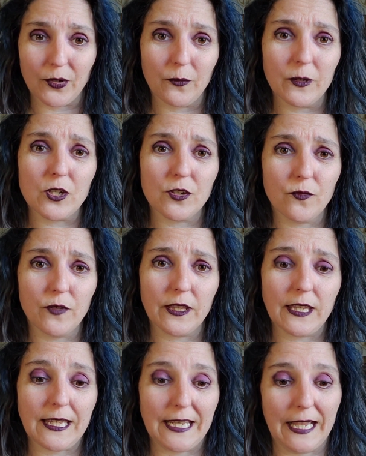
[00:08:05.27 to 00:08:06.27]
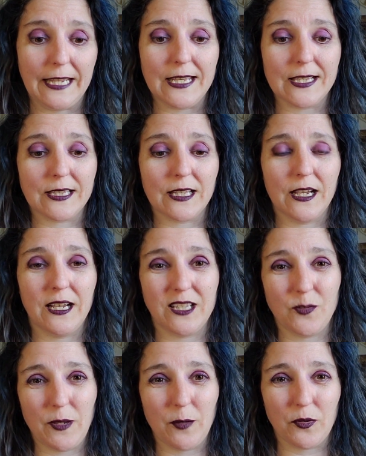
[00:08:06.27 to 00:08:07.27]
which is really nice
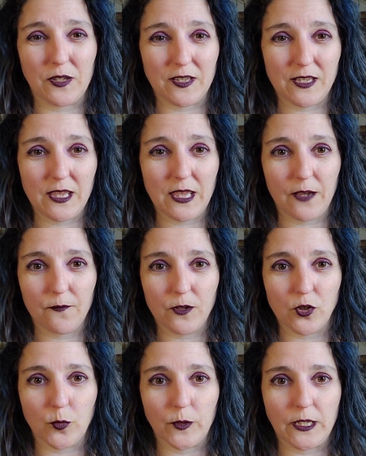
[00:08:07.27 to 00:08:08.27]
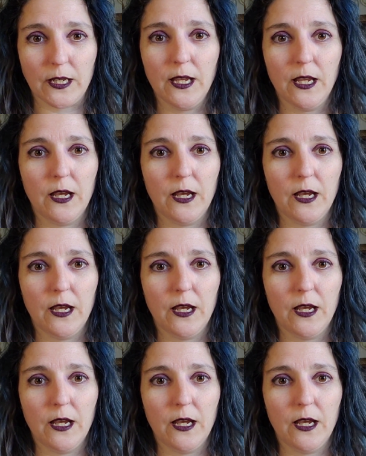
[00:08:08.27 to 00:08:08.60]
to be able to see that visually.